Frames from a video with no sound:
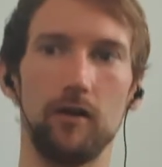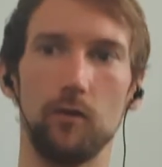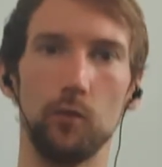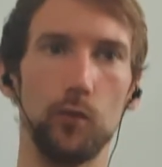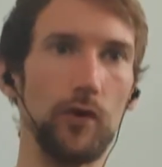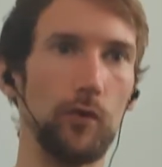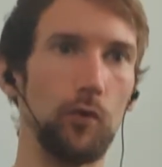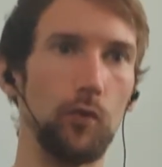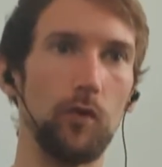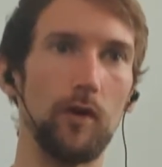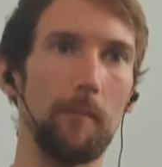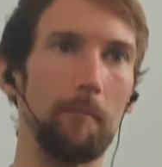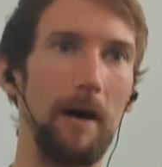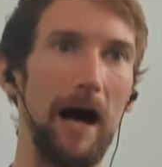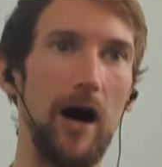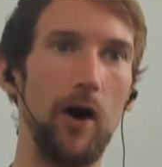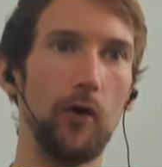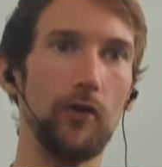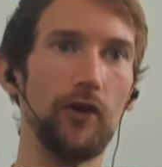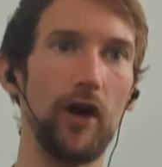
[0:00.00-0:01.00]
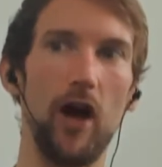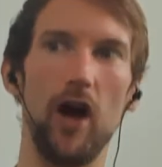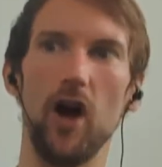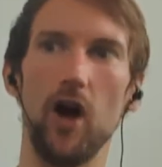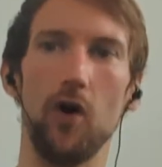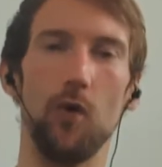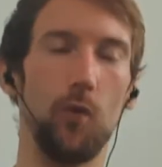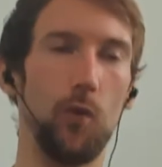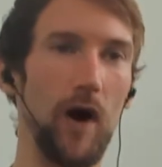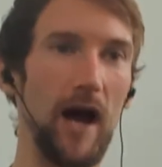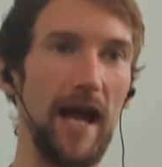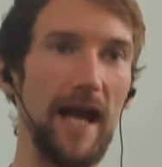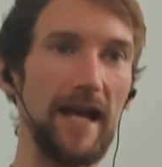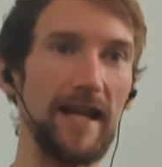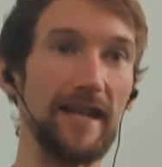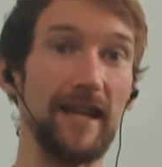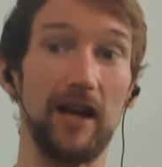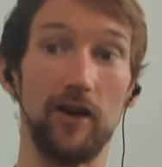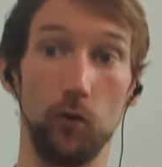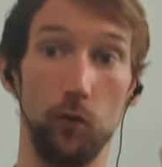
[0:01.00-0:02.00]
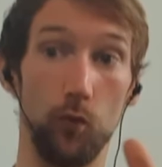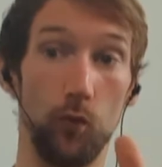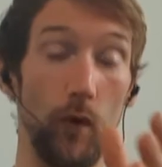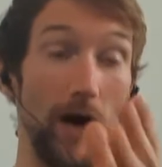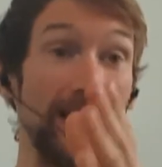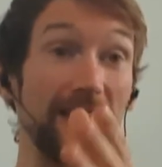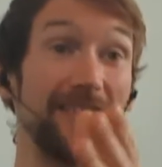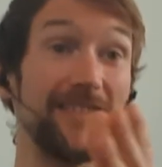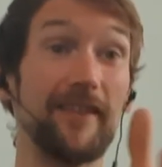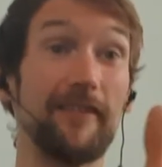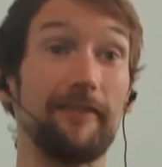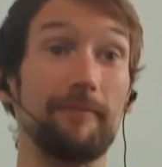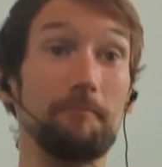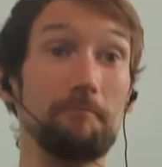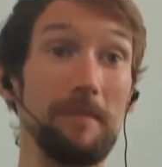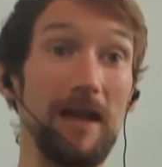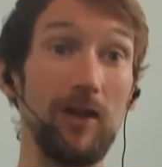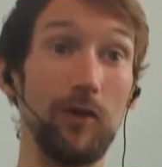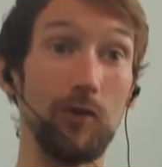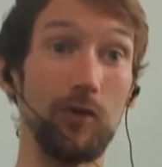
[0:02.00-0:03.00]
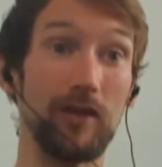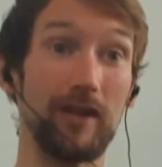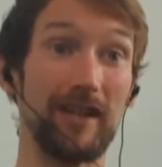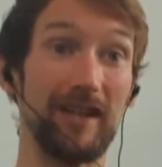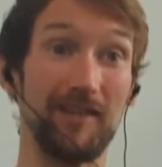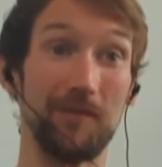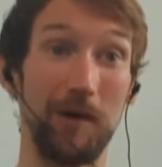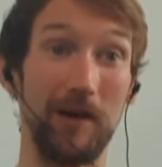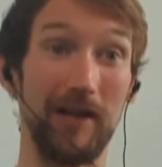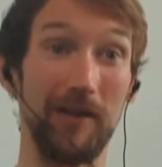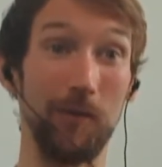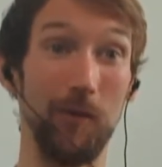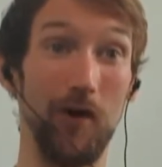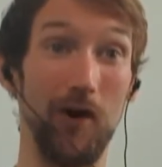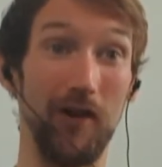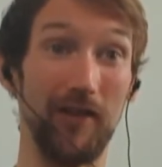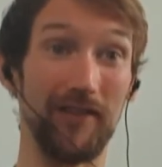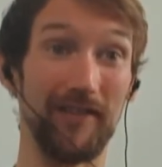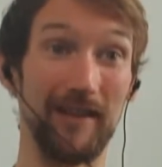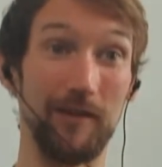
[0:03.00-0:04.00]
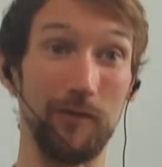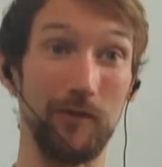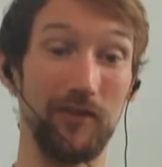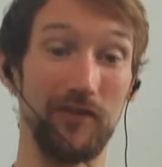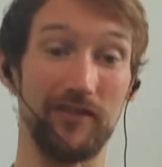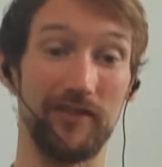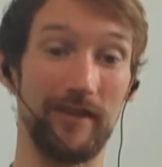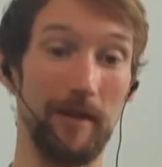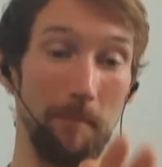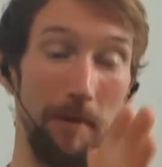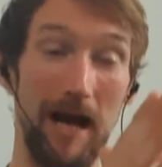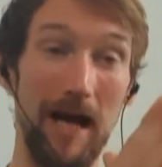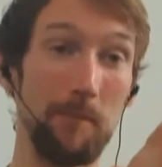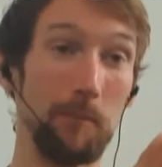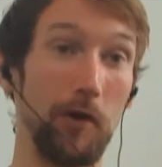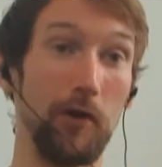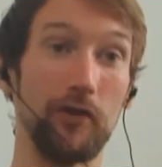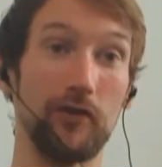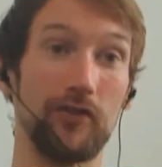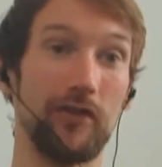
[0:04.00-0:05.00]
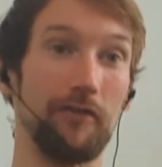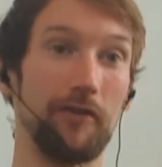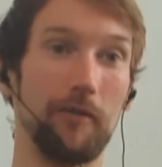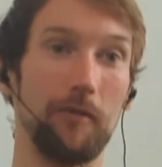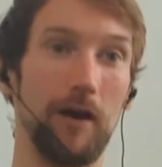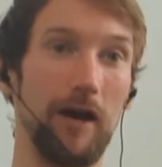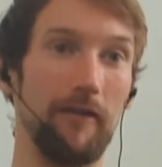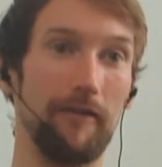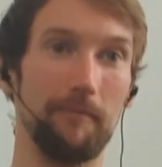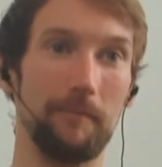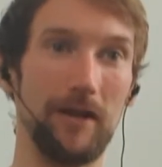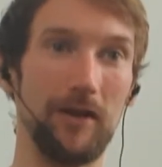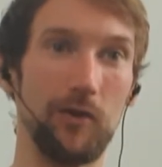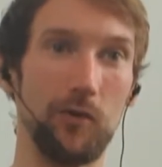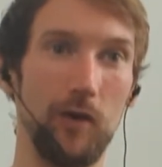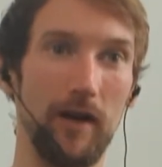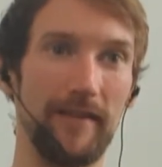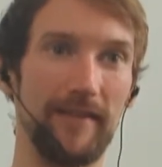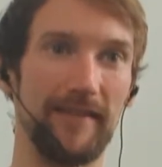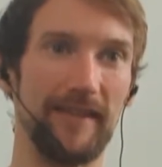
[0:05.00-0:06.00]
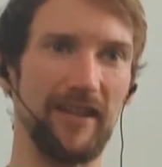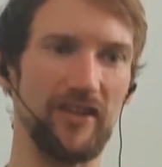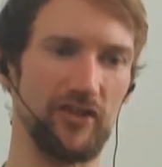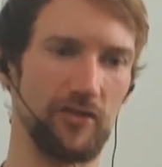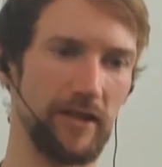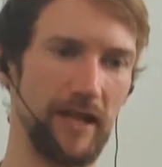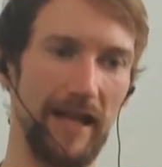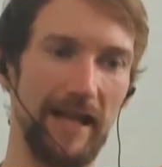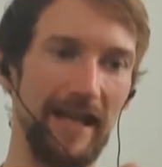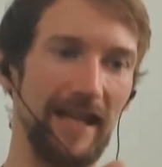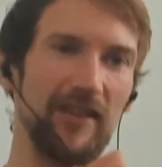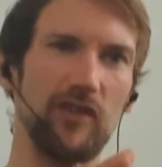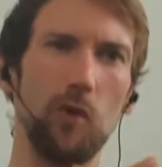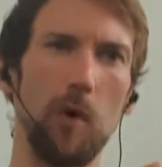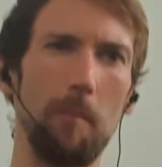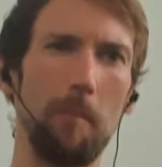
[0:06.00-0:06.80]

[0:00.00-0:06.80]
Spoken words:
Waste of milk is what it was. It was the byproduct of milk wastage. Get it into a